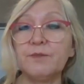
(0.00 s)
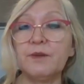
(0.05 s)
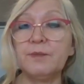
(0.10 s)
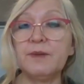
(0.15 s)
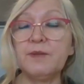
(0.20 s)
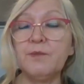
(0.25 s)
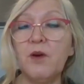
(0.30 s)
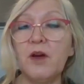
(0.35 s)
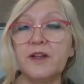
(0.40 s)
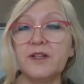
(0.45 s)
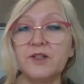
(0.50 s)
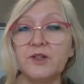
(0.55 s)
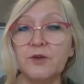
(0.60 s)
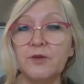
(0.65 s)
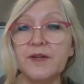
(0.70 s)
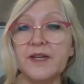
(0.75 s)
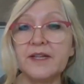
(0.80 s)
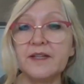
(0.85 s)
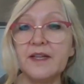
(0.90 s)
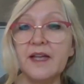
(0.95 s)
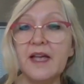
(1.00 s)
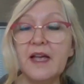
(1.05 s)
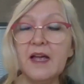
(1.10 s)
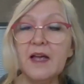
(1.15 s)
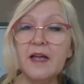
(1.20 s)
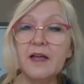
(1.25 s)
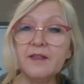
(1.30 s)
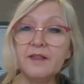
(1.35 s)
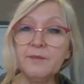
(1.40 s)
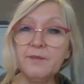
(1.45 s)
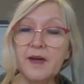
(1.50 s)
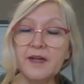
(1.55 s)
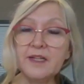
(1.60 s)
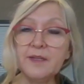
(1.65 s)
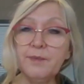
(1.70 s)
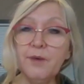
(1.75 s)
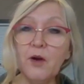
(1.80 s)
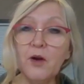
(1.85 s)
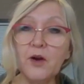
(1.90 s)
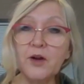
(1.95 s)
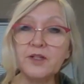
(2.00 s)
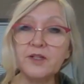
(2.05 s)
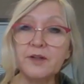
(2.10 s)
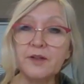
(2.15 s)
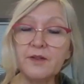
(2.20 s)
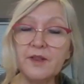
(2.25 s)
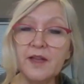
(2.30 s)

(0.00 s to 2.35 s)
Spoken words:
will be monitoring the money part,